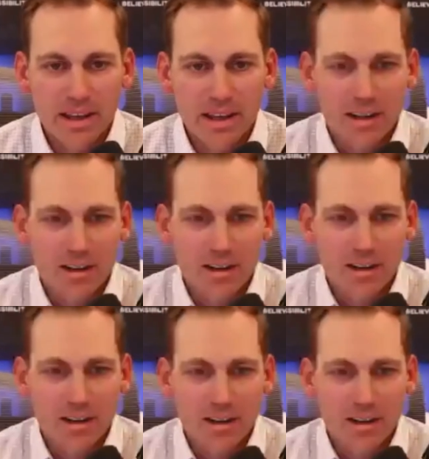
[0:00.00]
good. So
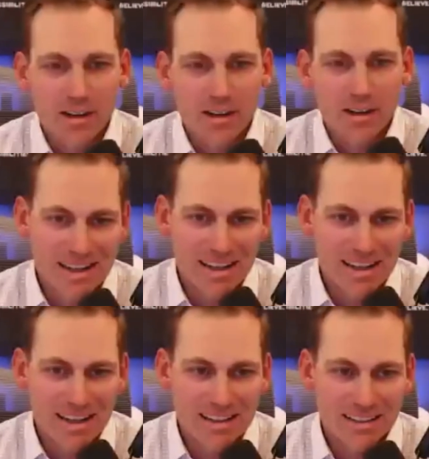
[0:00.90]
today
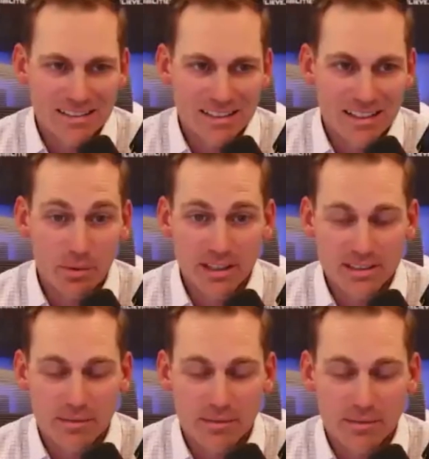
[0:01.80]
we got something
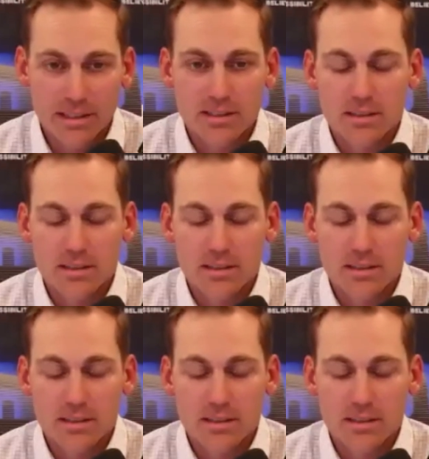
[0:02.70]
that's